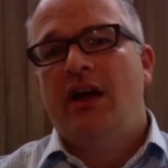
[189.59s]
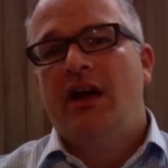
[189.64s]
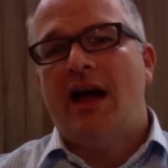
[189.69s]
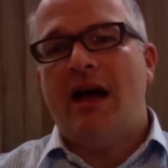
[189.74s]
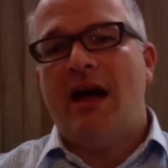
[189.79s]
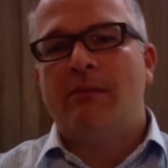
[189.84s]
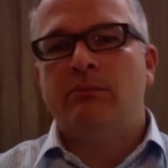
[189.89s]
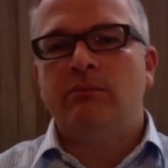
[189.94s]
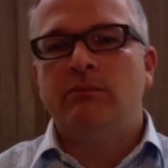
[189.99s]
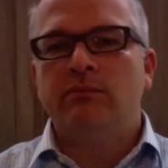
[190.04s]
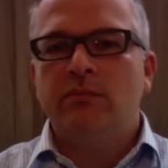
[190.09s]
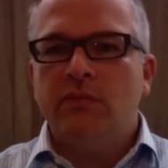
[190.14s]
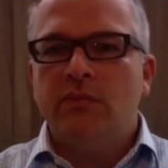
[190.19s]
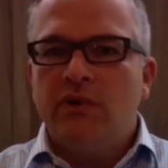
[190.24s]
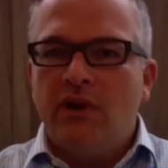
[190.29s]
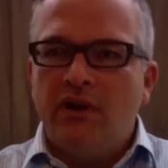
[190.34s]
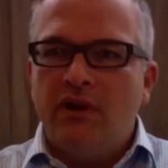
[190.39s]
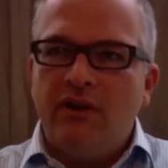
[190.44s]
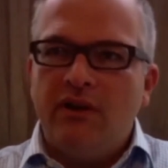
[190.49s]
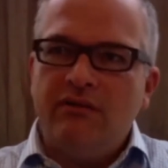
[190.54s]

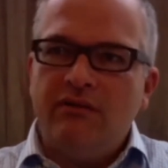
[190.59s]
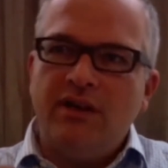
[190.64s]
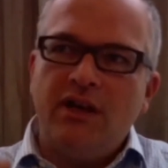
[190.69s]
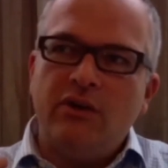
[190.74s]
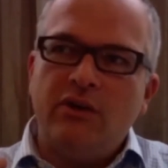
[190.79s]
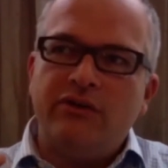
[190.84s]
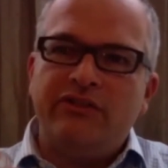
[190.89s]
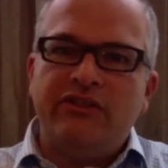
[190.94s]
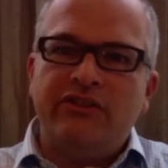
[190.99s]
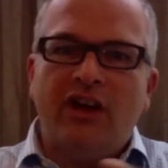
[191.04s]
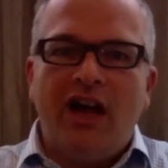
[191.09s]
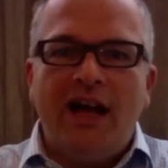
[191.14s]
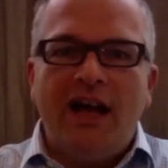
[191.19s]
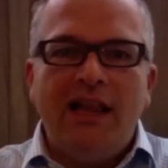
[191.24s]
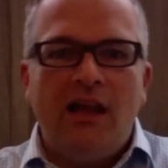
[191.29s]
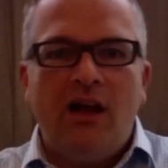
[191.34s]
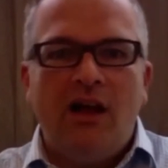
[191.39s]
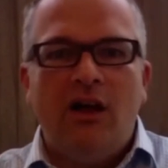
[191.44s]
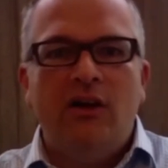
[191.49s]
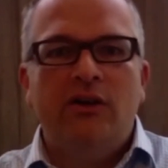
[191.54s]
the
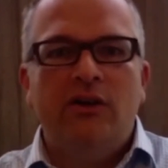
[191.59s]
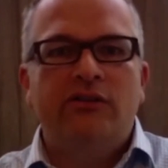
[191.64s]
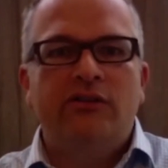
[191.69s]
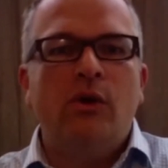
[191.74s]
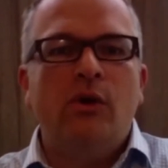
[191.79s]
silos,